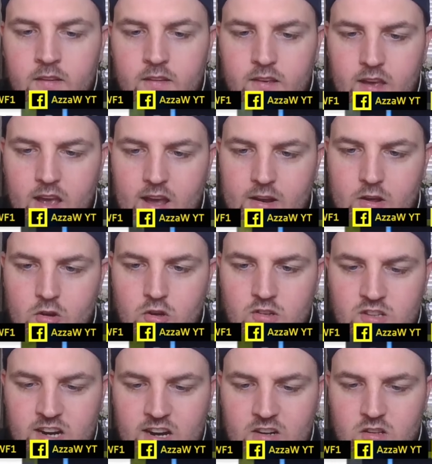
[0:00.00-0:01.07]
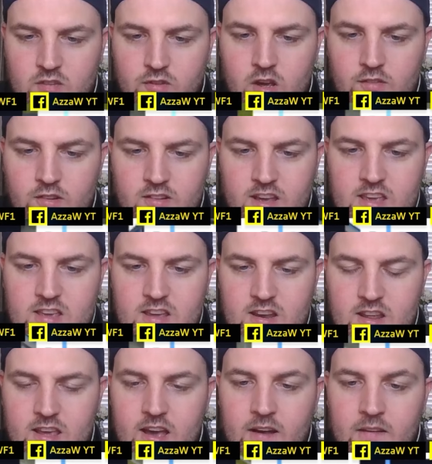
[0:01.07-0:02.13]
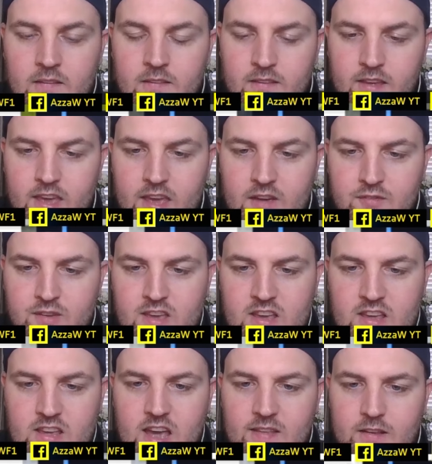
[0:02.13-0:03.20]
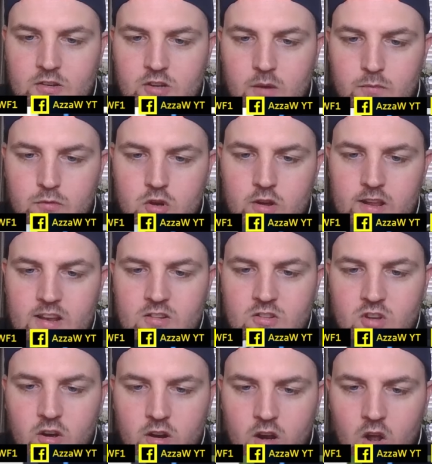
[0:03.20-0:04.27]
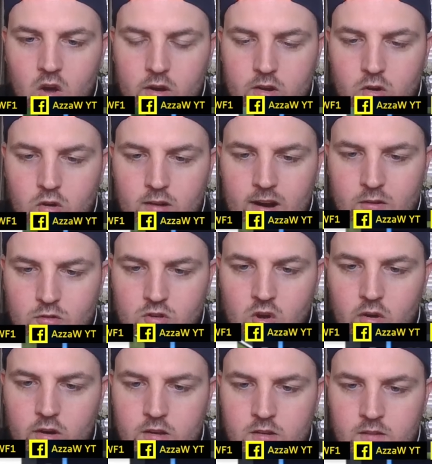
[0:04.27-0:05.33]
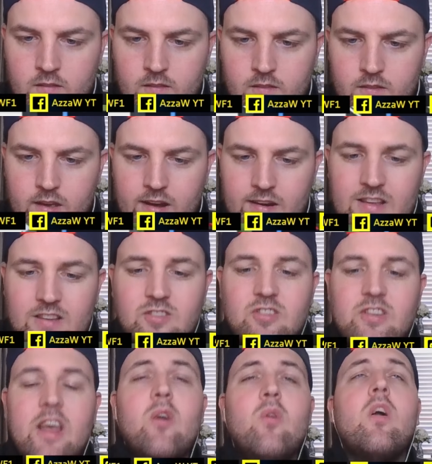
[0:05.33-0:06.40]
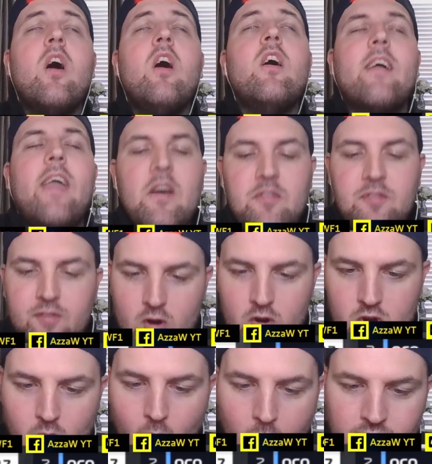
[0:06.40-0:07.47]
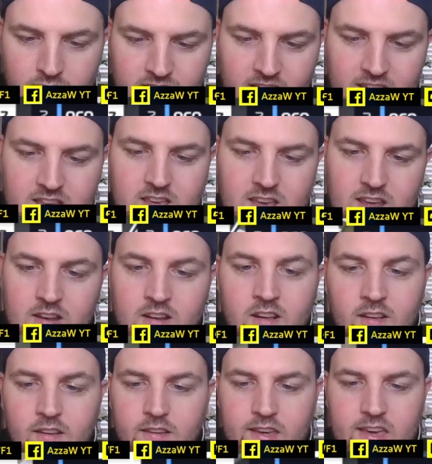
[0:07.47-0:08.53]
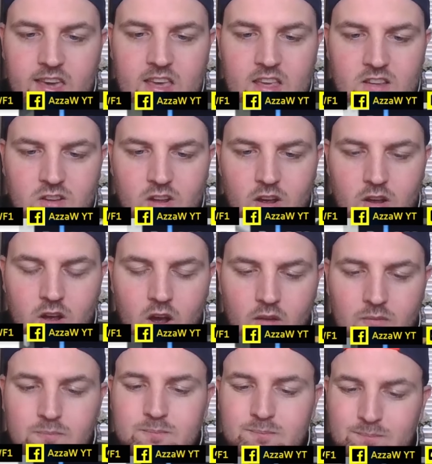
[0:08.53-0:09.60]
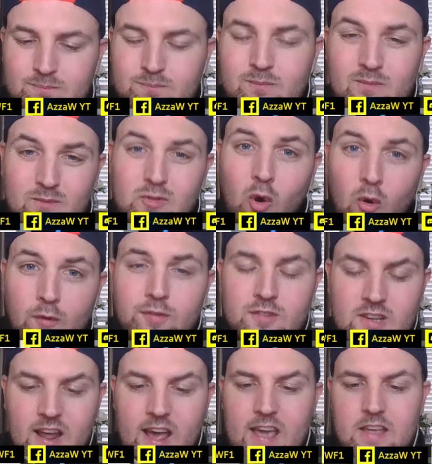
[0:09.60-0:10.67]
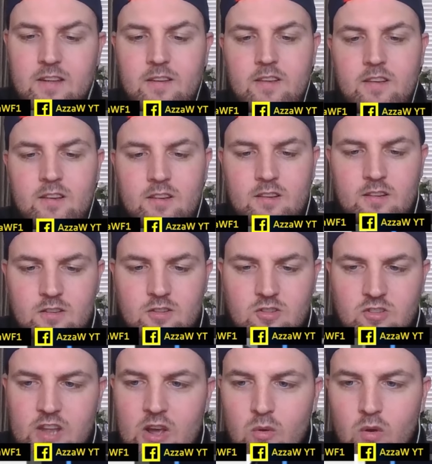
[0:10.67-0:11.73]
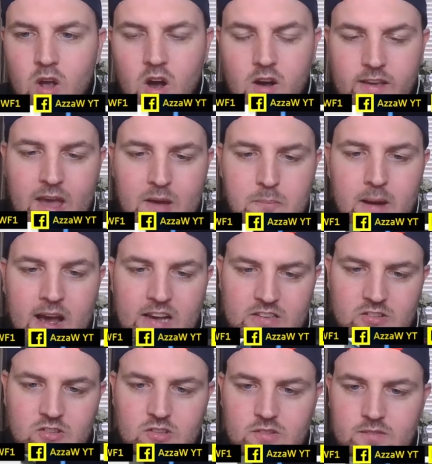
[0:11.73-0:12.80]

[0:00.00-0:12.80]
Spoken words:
And a good chance of overtaking here if he can get the job done. Inside line or outside. And he still can't get through. Overtaking is tough today. Still can't get past.